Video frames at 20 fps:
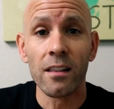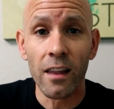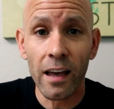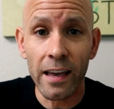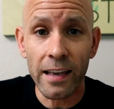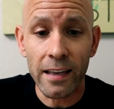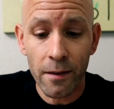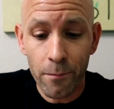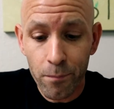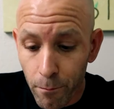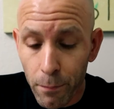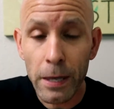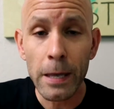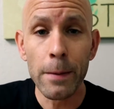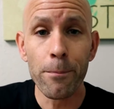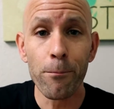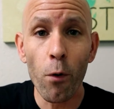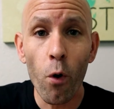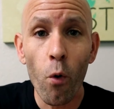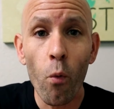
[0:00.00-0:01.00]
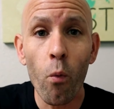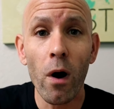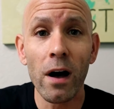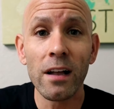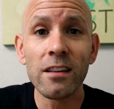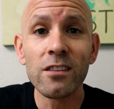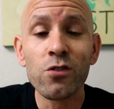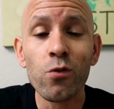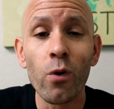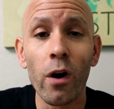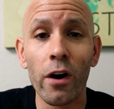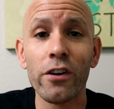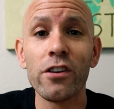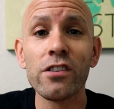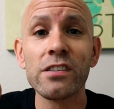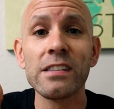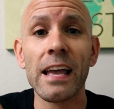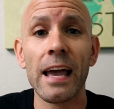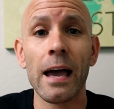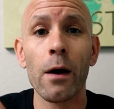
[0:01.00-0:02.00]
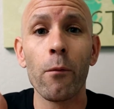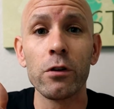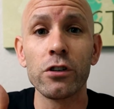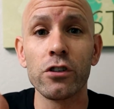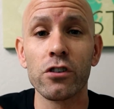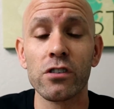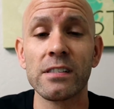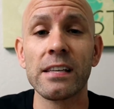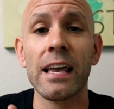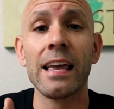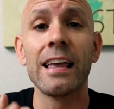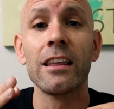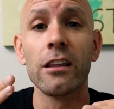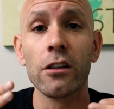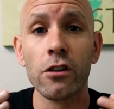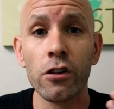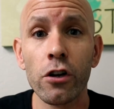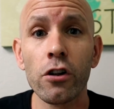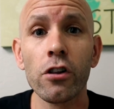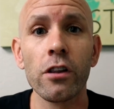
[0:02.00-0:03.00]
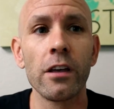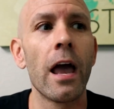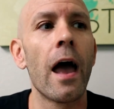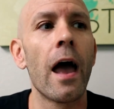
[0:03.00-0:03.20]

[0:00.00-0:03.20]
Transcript: Like, people want to understand what you're saying clearly,